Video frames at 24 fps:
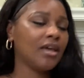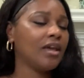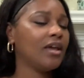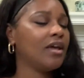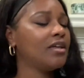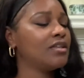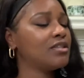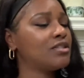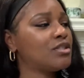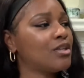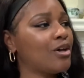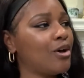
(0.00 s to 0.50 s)

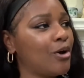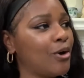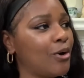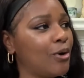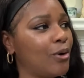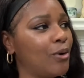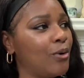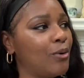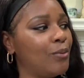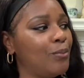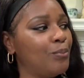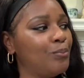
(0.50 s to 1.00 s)

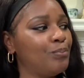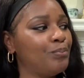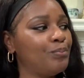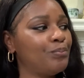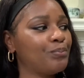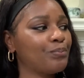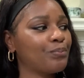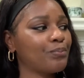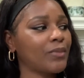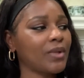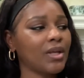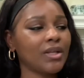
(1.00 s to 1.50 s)
So
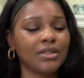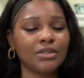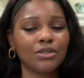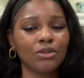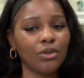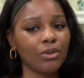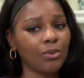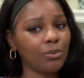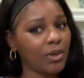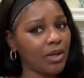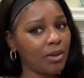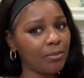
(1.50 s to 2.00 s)
that's the
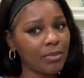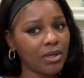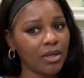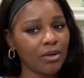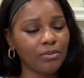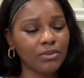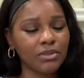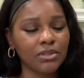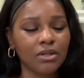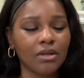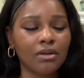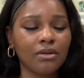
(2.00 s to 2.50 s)
only way I'm gonna get
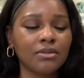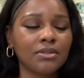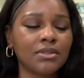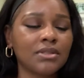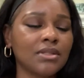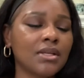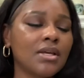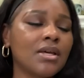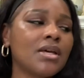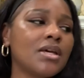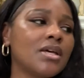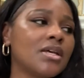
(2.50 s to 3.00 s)
results.
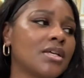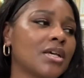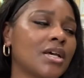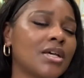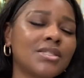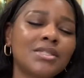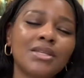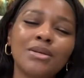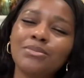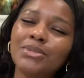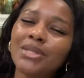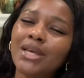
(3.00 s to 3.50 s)
Because
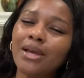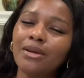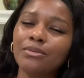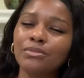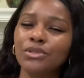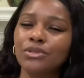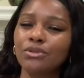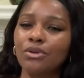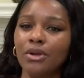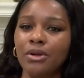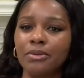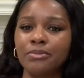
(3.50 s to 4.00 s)
sometimes,
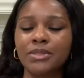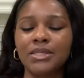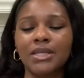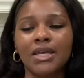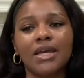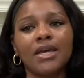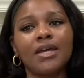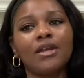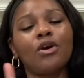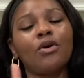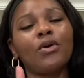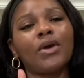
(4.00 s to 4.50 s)
you know what I'm
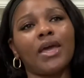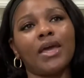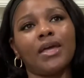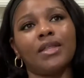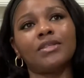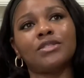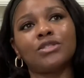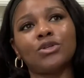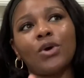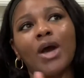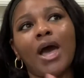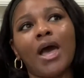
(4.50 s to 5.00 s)
saying? Okay,
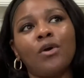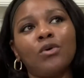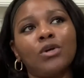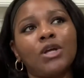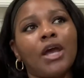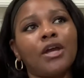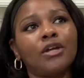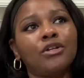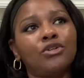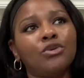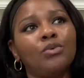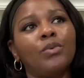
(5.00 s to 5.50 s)
so
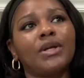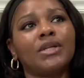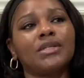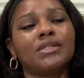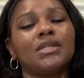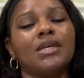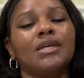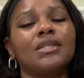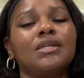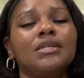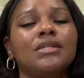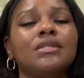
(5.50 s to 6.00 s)
I do want to
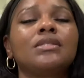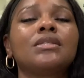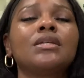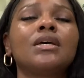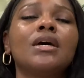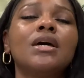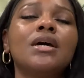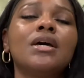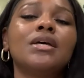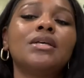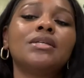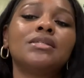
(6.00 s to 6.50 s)
say this.
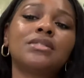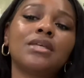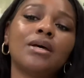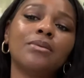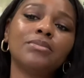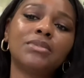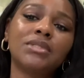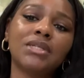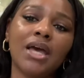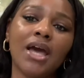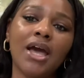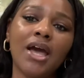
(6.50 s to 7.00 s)

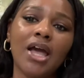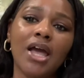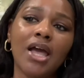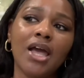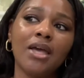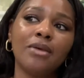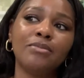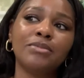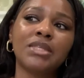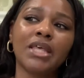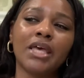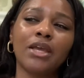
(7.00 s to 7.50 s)

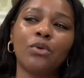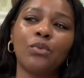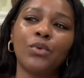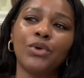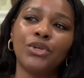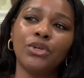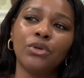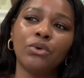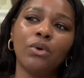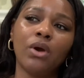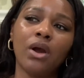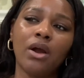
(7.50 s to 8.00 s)
Sometimes, like when
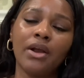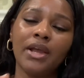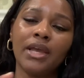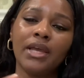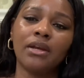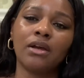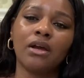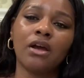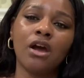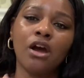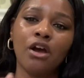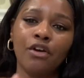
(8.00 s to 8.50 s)
you are in
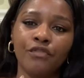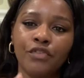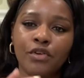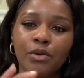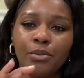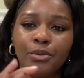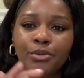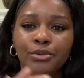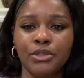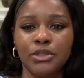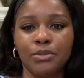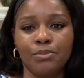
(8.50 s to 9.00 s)
a
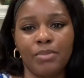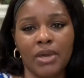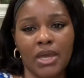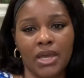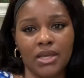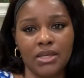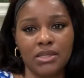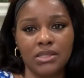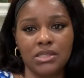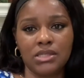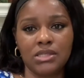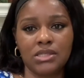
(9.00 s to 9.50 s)
comfortable
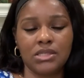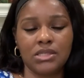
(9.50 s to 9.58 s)
space,